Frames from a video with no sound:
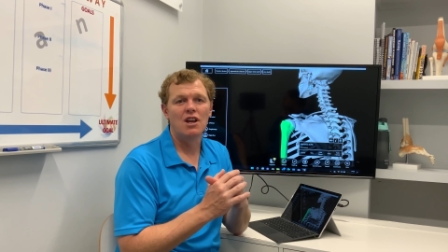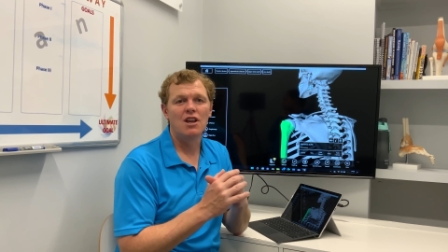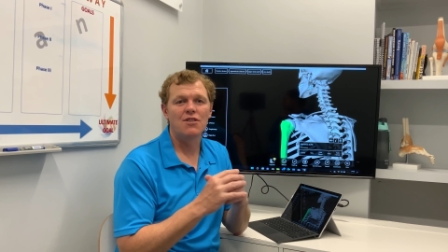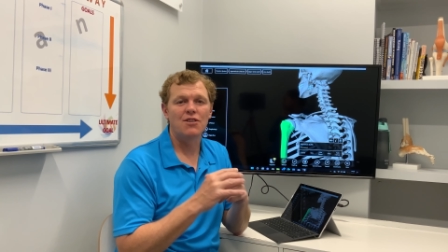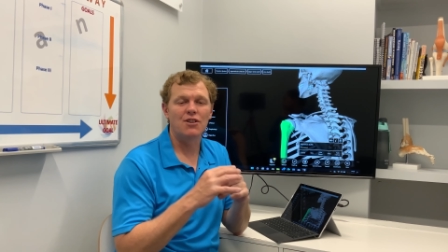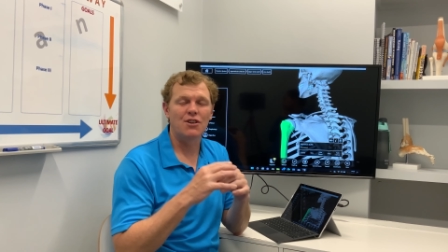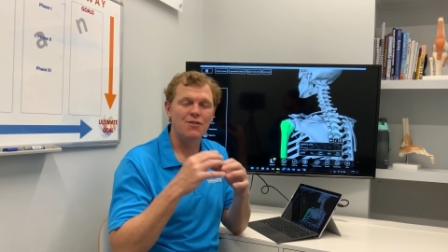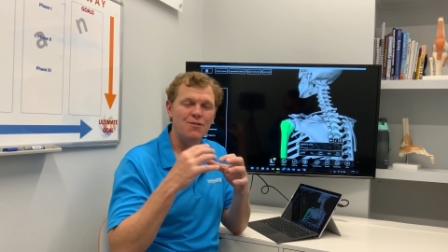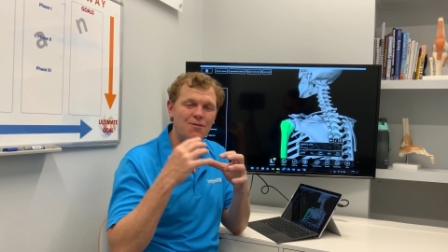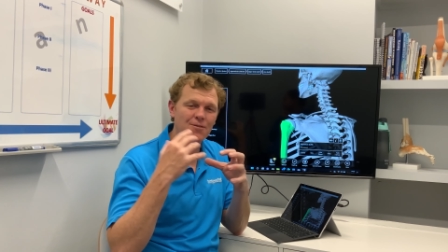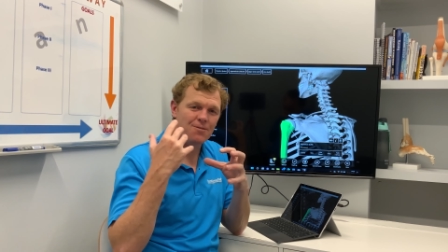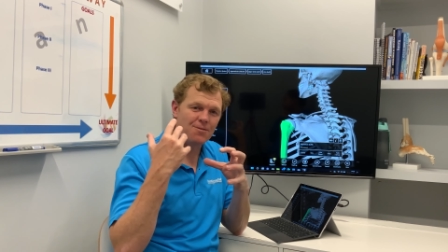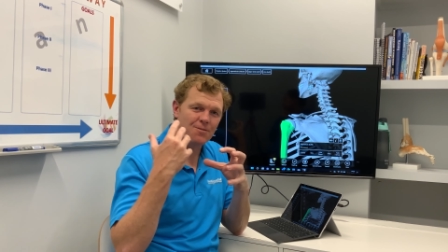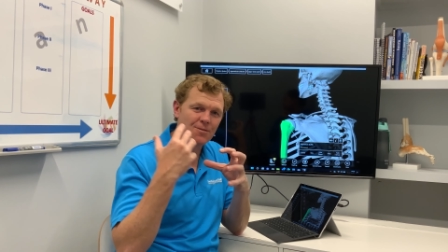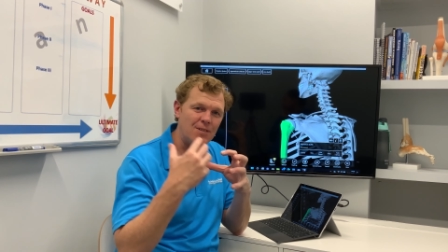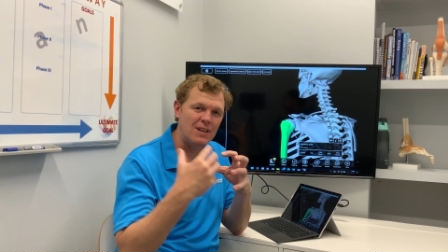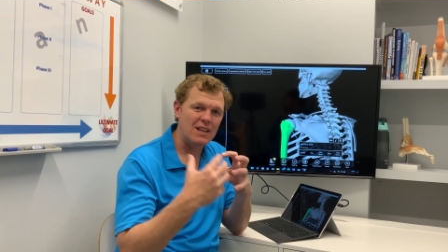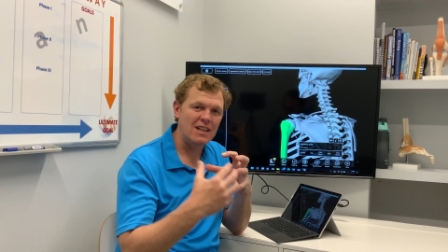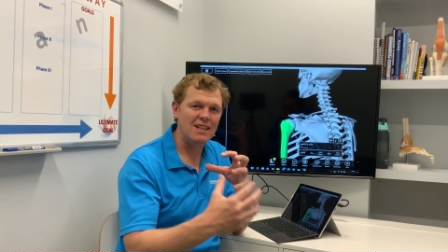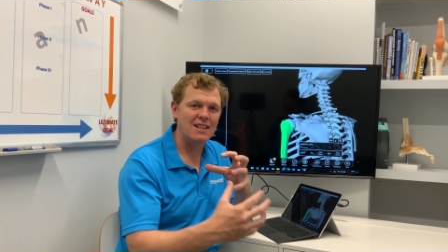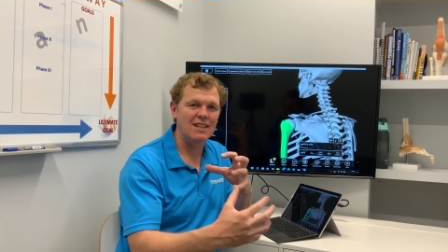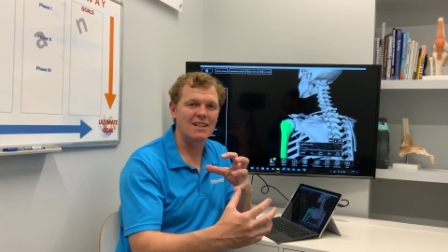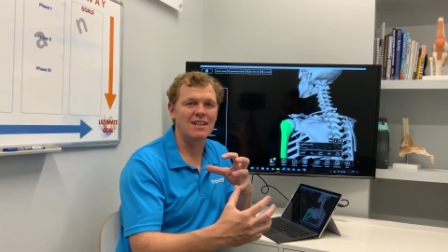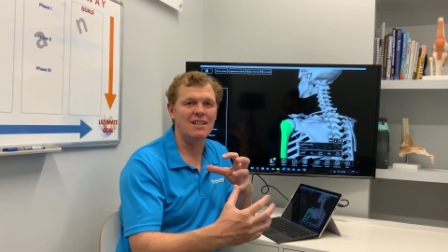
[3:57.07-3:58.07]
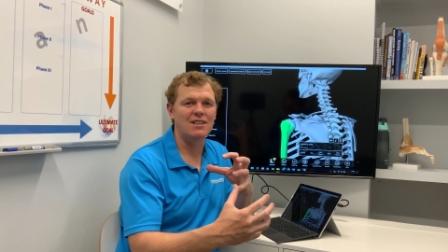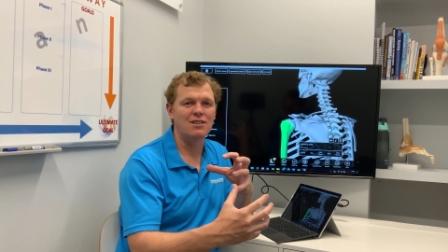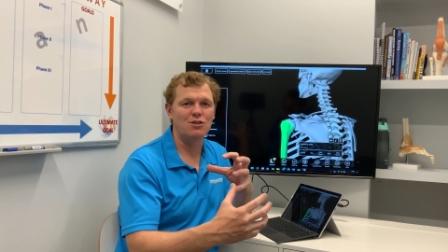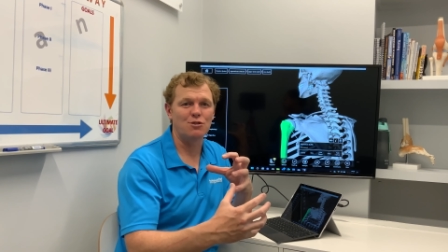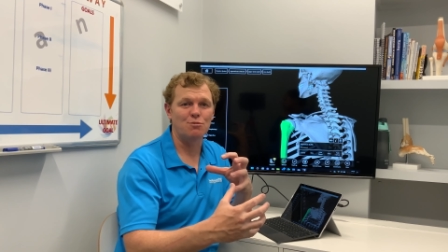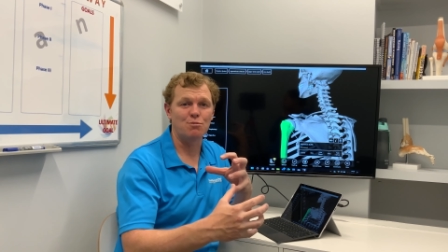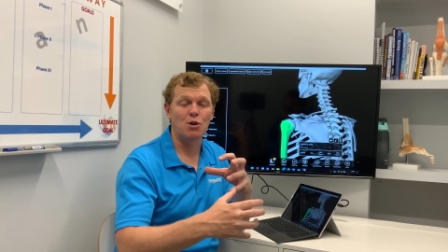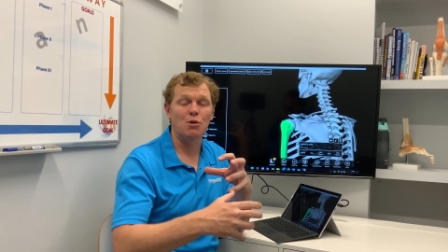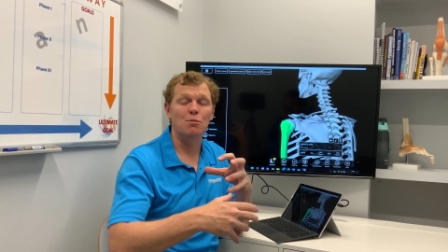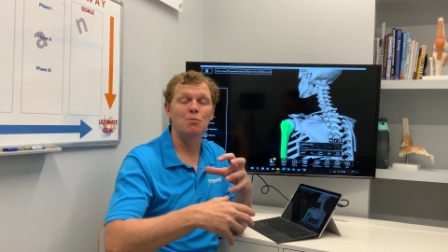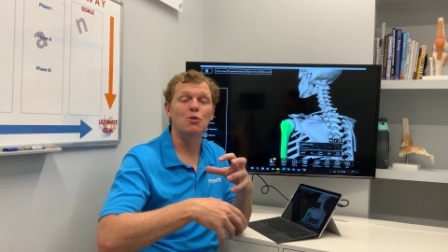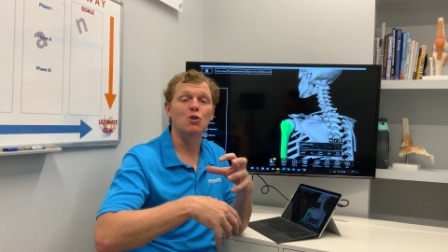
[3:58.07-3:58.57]
that are feeding into the
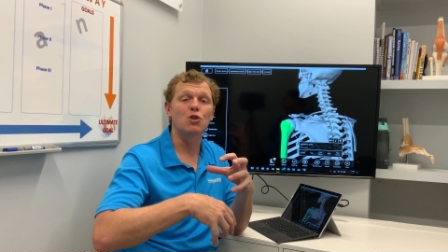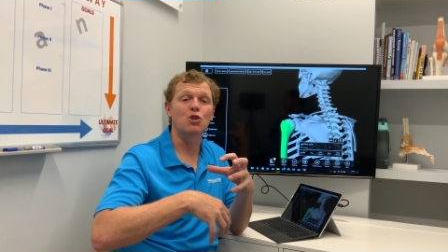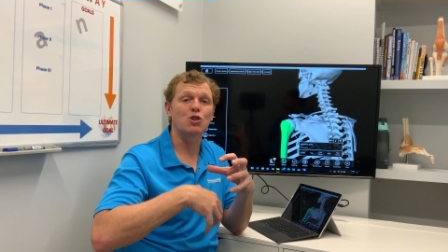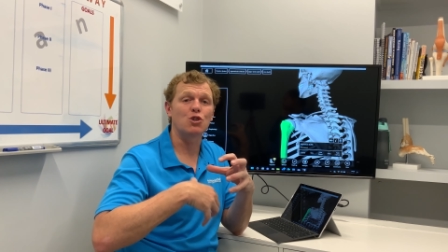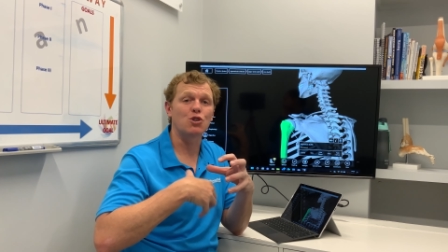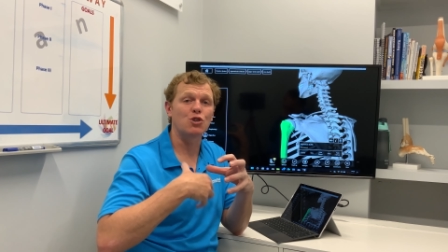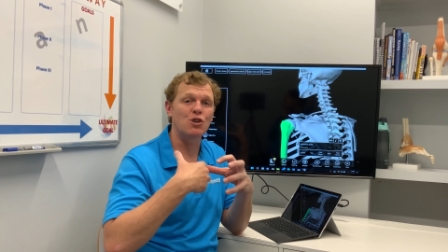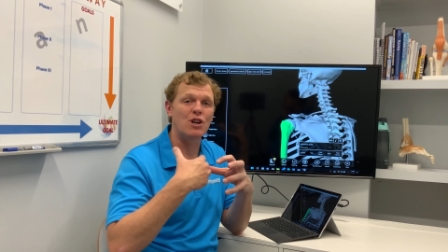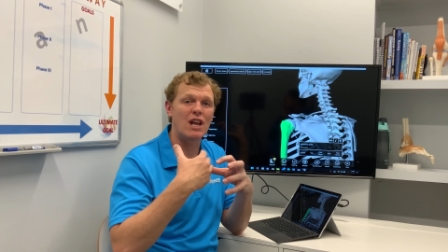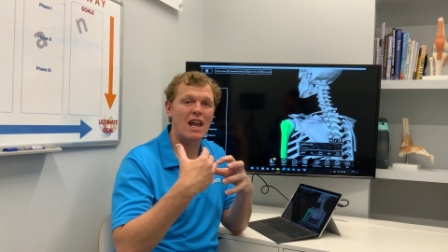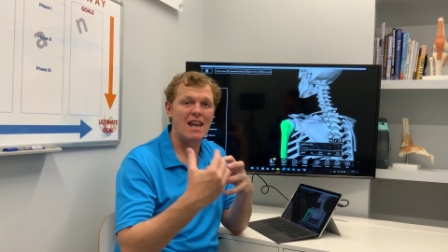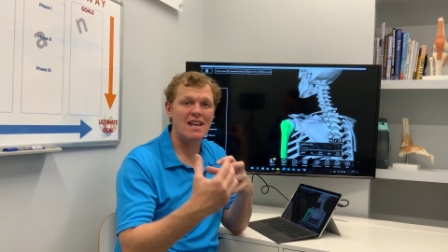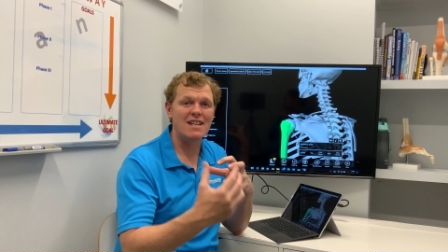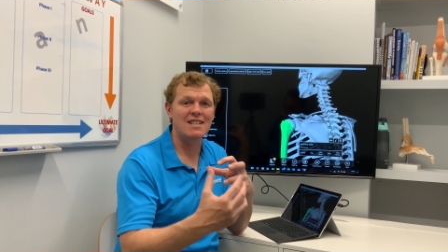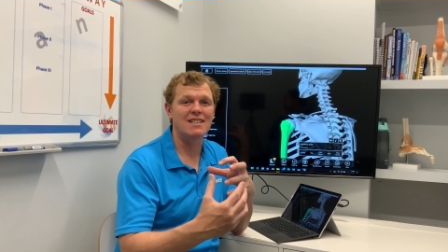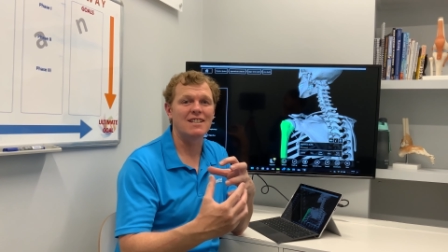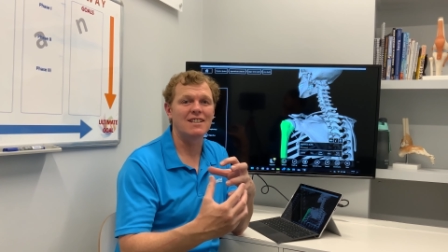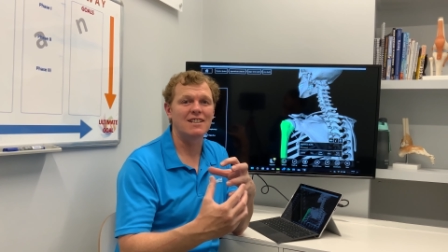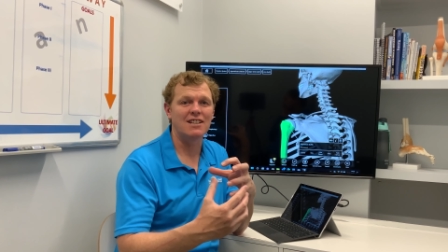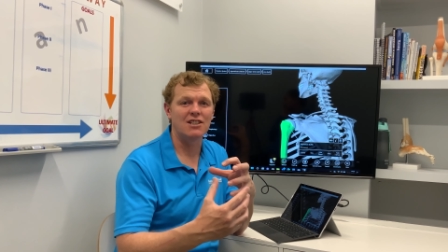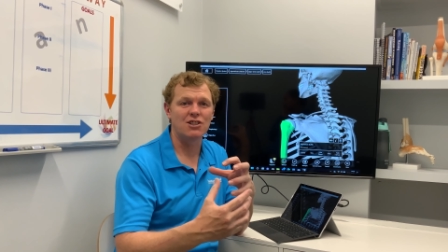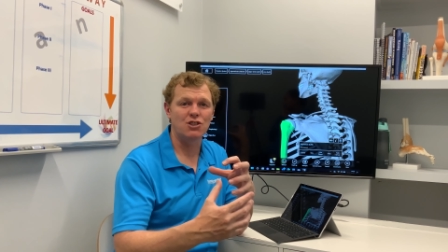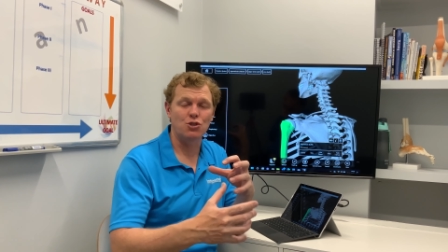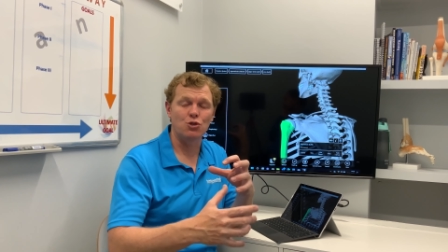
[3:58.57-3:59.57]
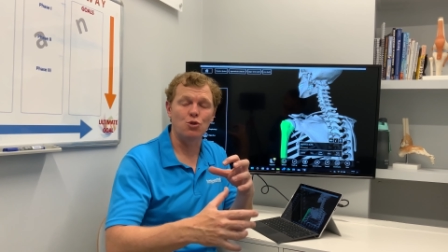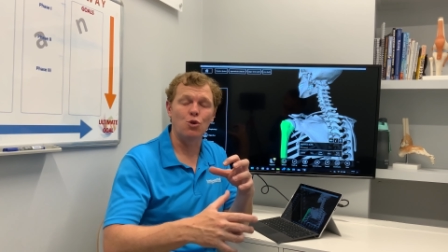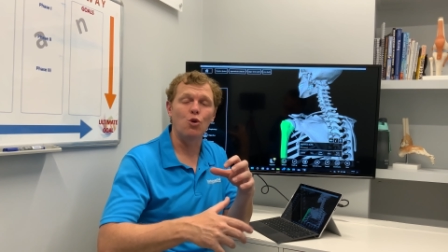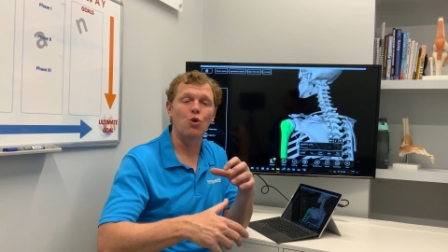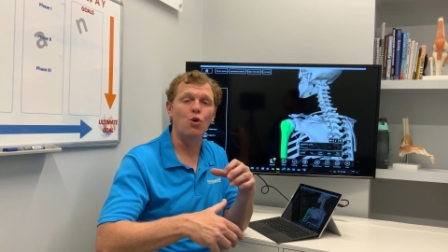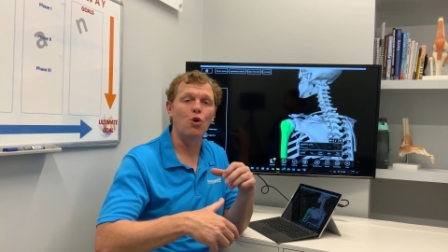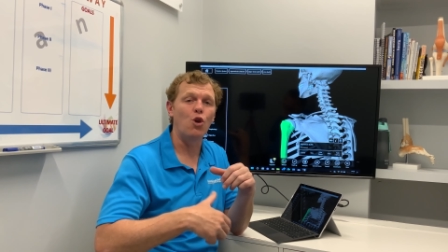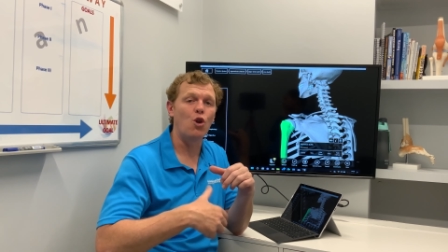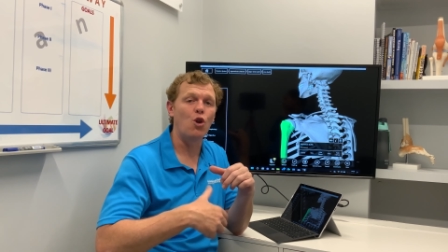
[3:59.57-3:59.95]
problem or creating the issue or